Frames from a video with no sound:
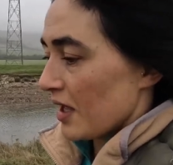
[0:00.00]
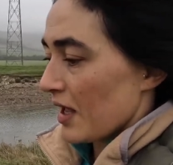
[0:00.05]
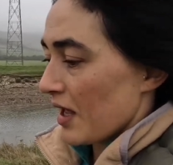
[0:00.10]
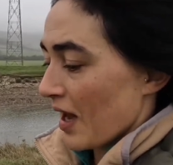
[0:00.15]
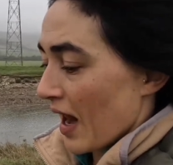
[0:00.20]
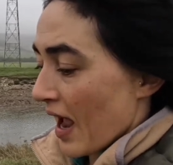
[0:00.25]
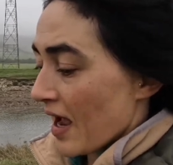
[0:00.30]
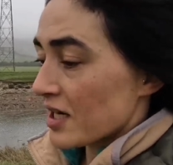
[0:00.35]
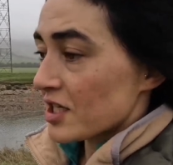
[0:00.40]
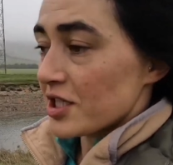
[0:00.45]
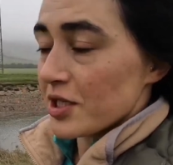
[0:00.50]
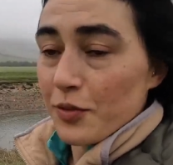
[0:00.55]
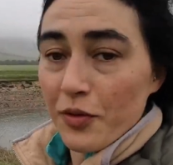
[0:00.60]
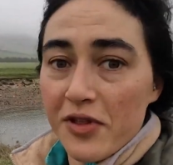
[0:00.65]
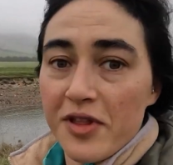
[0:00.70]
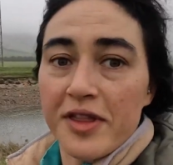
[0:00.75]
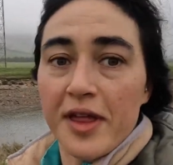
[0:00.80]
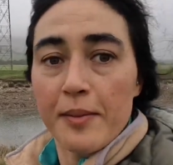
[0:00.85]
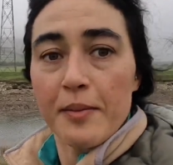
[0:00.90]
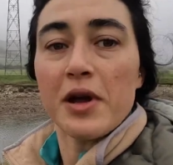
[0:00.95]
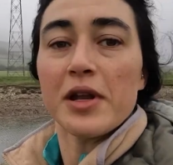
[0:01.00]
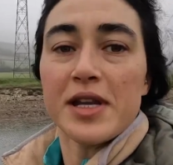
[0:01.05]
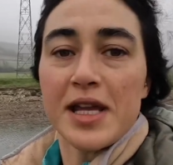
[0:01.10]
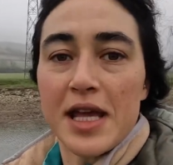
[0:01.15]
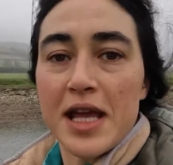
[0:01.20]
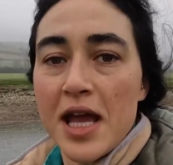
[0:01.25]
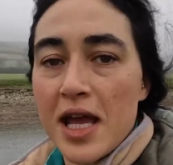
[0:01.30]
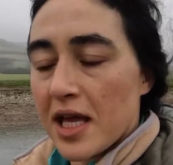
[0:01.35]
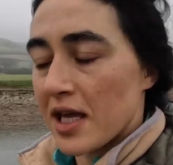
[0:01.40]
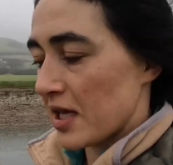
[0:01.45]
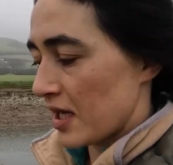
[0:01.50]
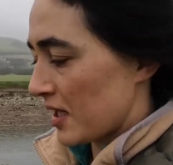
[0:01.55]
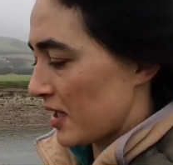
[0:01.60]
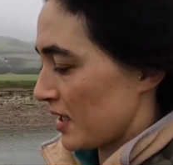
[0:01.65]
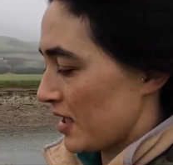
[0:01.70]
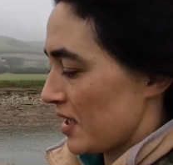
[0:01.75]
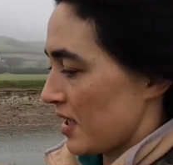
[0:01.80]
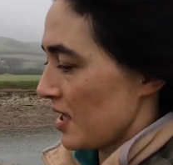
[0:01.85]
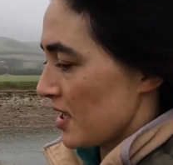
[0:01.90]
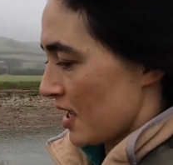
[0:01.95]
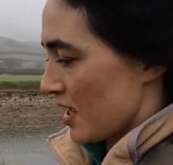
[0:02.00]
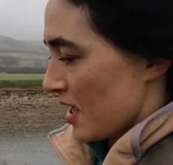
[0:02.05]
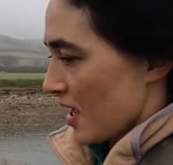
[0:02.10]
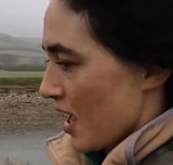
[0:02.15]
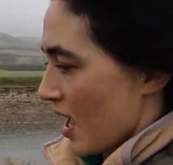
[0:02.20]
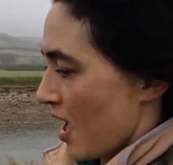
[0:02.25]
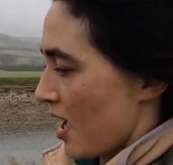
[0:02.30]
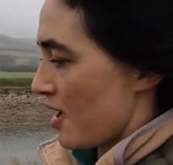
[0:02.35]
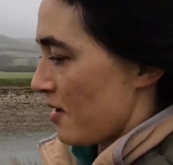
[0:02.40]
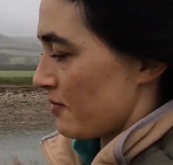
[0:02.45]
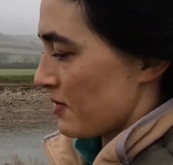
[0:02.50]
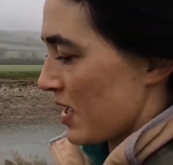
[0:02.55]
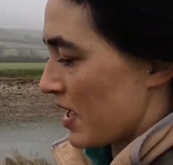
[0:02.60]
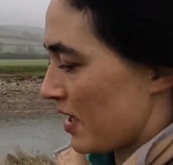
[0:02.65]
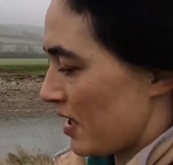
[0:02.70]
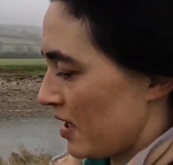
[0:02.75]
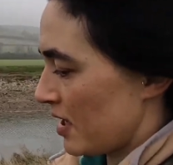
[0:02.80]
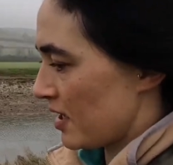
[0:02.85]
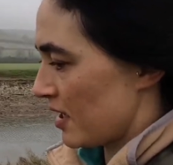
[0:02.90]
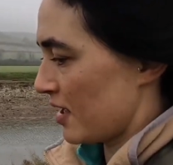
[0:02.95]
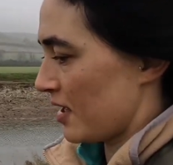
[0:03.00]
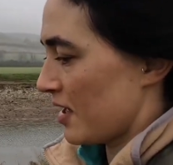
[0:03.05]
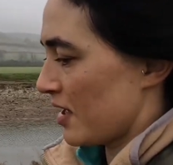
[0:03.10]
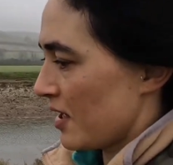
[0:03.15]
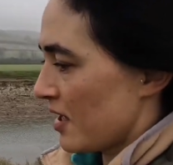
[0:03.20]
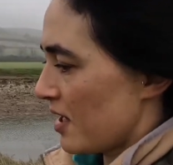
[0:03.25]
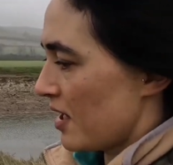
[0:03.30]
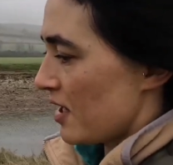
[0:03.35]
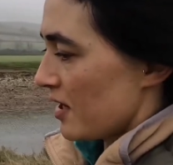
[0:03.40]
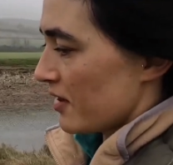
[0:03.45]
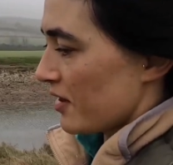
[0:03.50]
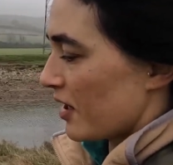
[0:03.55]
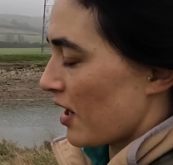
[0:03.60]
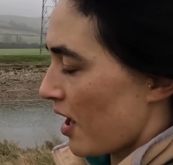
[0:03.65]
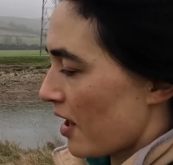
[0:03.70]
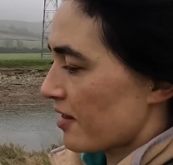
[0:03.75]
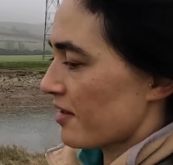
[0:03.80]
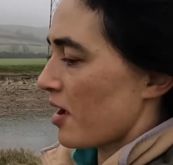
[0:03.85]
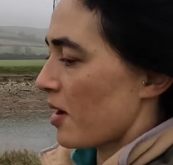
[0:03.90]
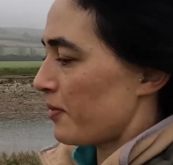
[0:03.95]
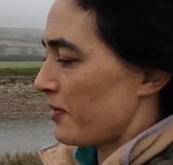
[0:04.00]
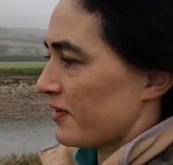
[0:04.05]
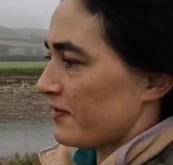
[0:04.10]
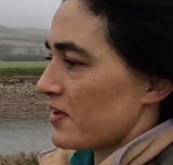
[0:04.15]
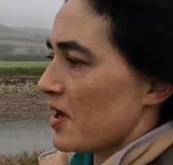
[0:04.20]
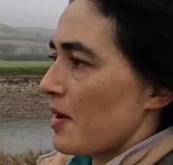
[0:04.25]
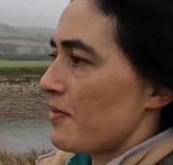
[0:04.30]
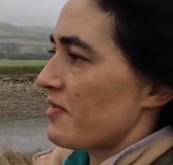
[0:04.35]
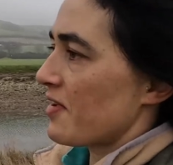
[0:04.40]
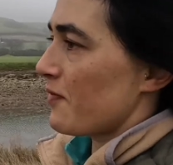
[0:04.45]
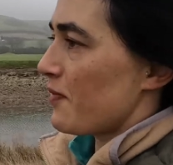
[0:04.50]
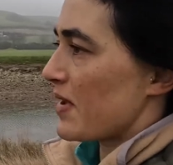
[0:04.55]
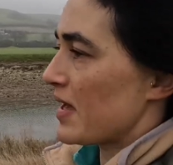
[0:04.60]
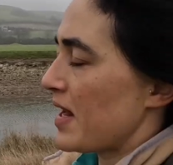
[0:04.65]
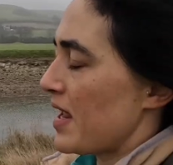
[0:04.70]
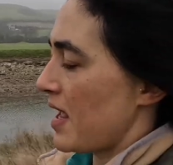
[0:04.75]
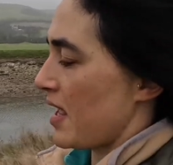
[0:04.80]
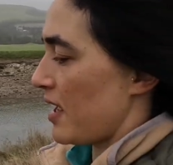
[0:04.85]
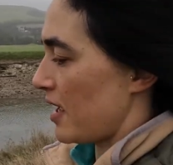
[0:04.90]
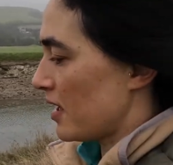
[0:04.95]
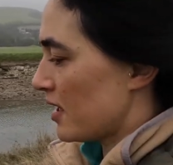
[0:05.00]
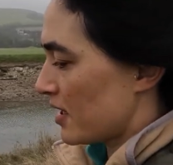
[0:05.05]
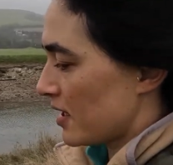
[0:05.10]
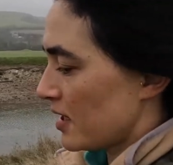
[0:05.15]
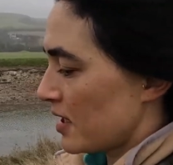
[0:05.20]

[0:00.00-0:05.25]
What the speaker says: It actually wasn't that muddy. The last couple of times I've been here,